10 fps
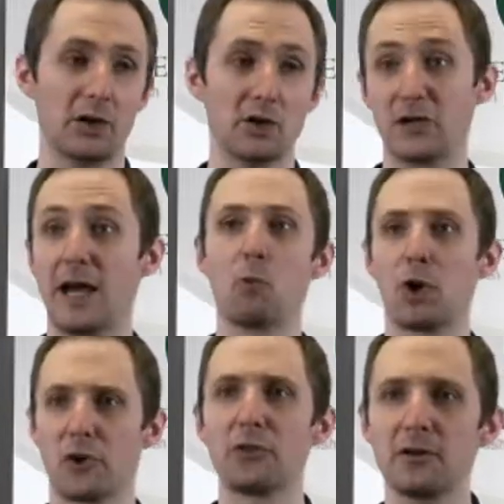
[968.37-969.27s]
your net
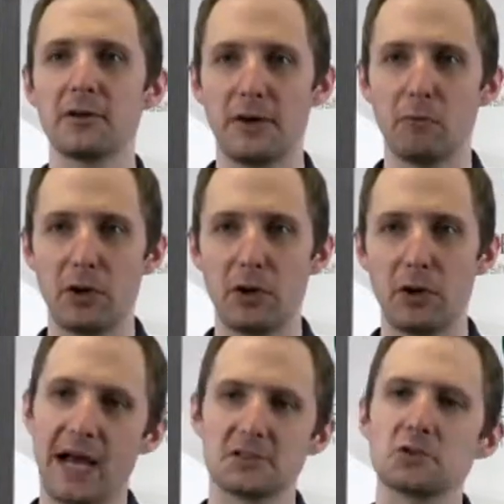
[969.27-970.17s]
worth when you
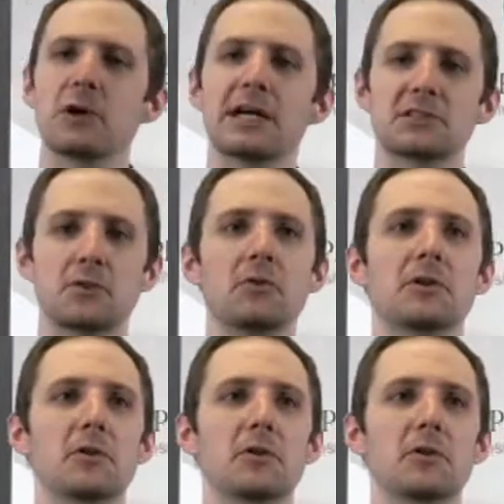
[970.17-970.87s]
pass away. So